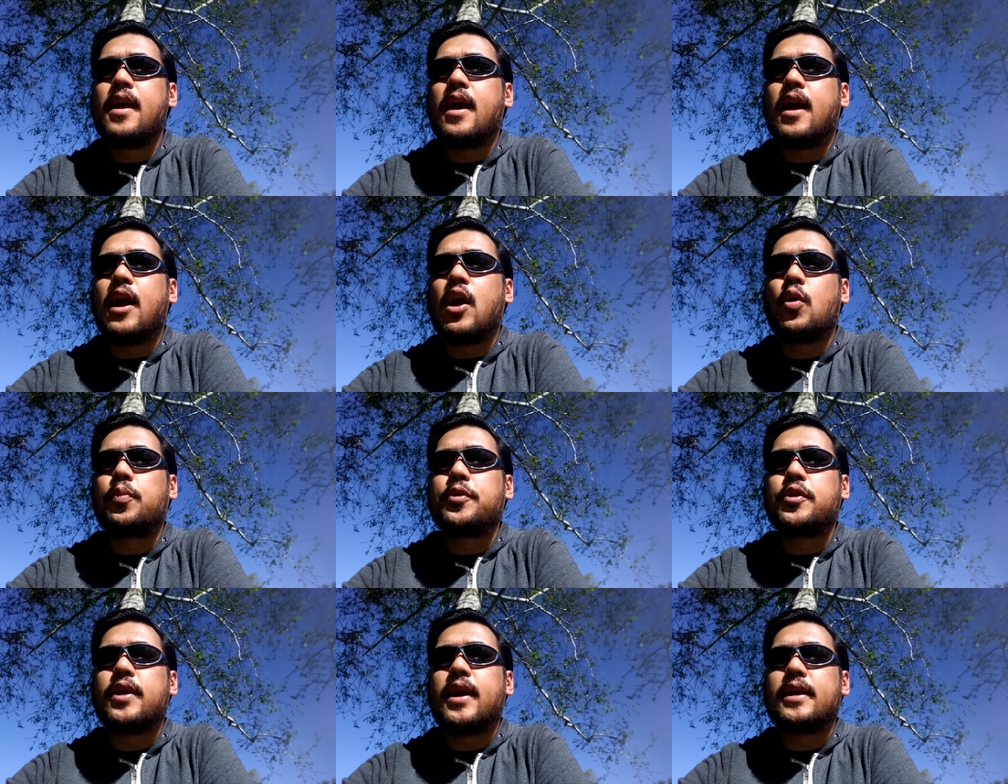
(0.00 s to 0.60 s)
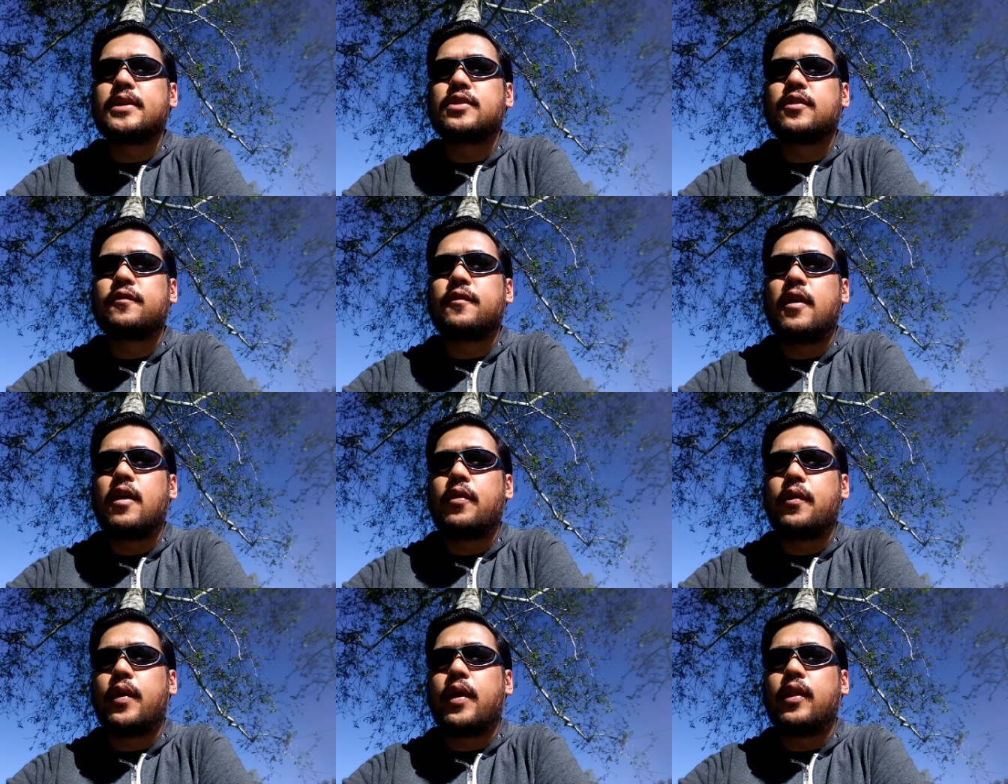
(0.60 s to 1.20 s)
I hope you guys are
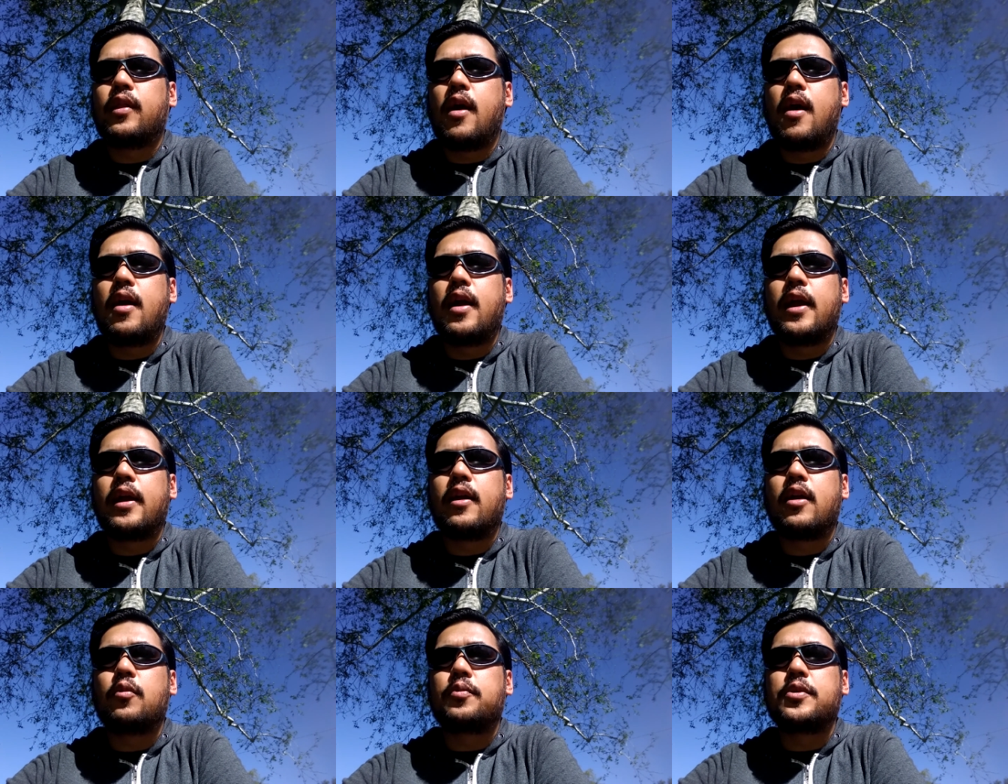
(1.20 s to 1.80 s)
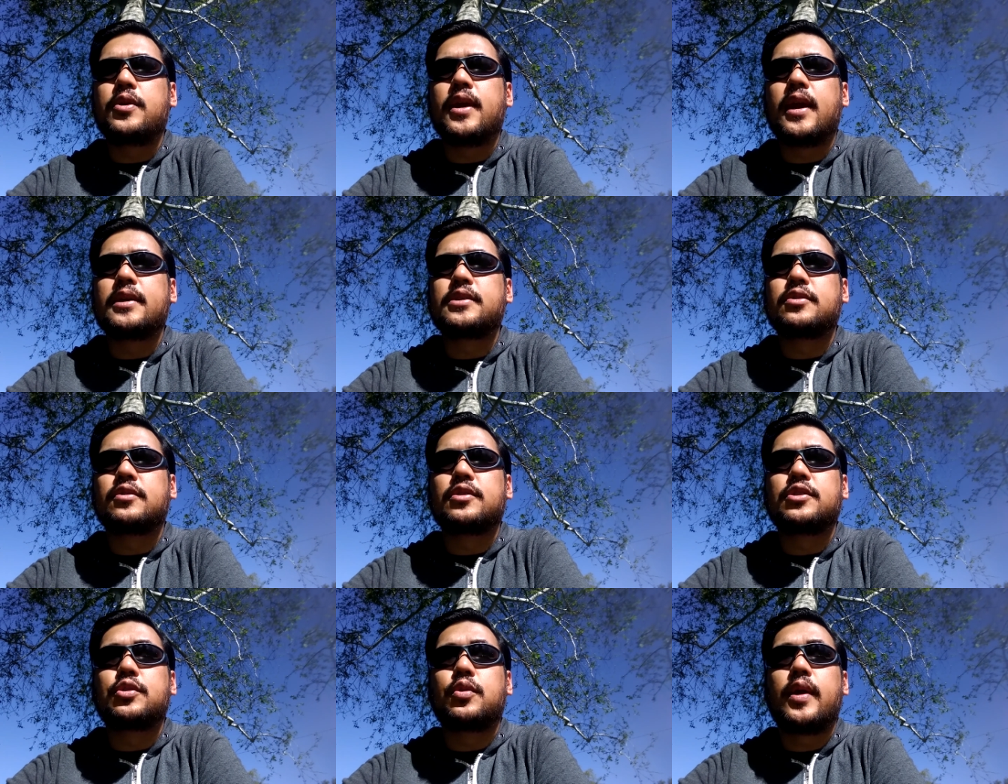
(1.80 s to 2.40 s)
following along. I hope you guys
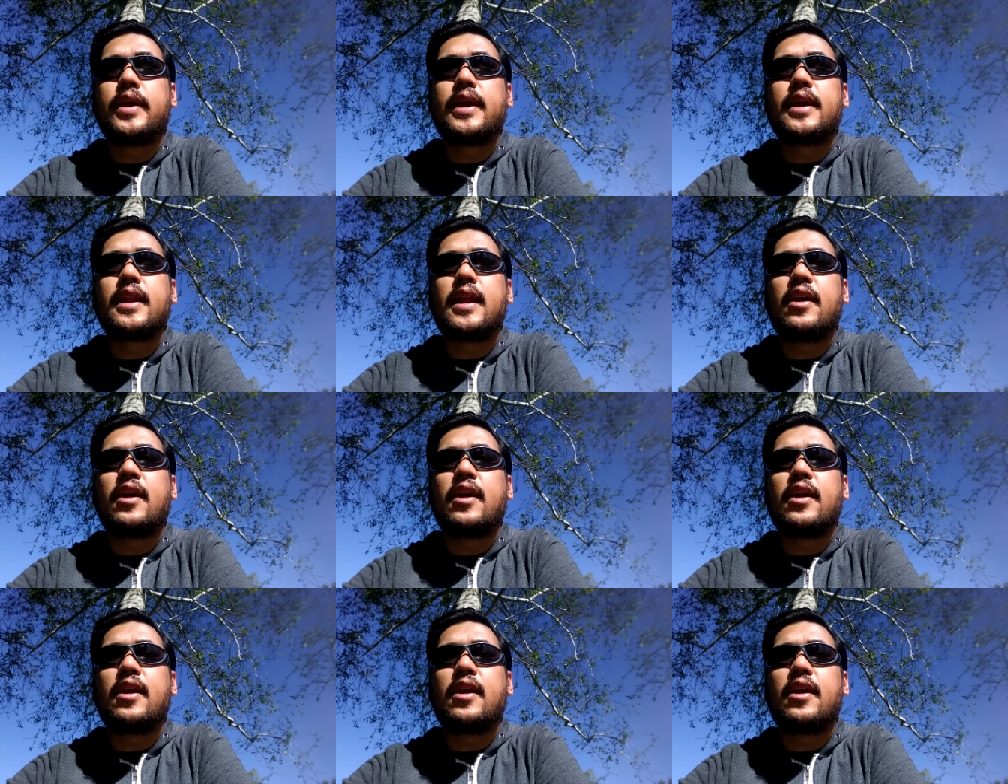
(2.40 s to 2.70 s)
are enjoying it.